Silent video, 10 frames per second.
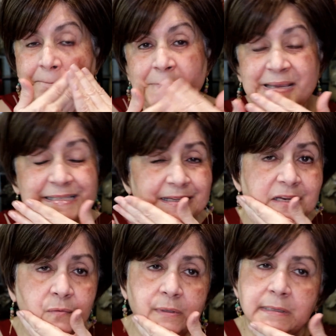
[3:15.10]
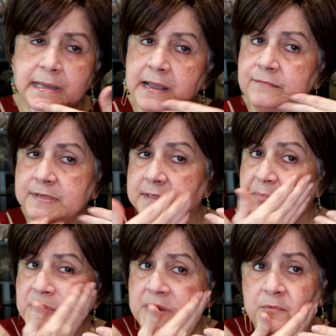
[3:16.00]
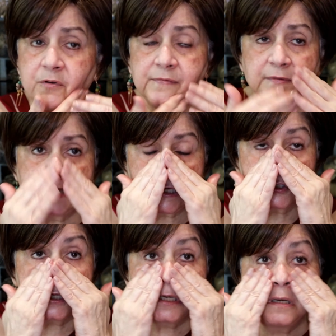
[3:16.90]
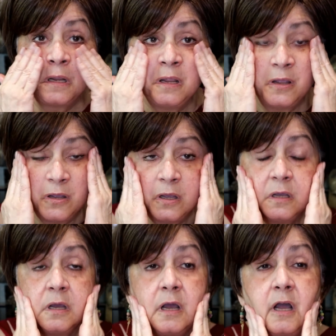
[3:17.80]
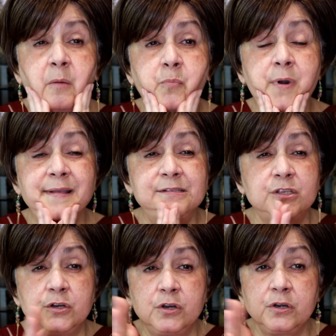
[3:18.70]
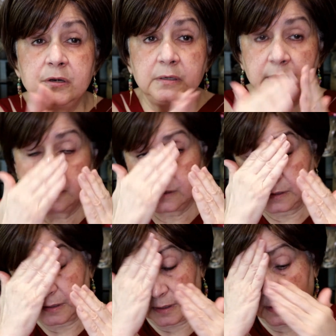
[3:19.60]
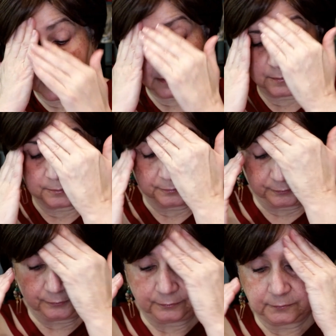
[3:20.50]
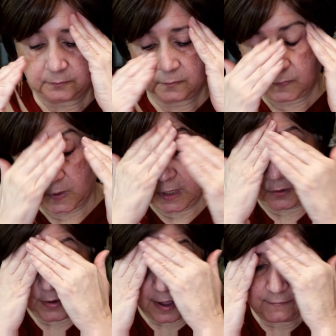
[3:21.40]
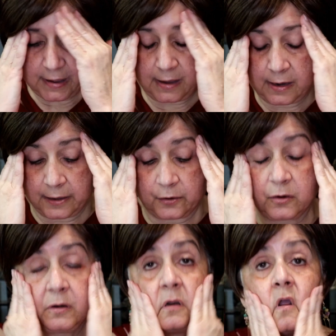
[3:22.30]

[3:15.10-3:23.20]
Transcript: Basically what they have is the primer, foundation, bronzer. They don't have a highlighter.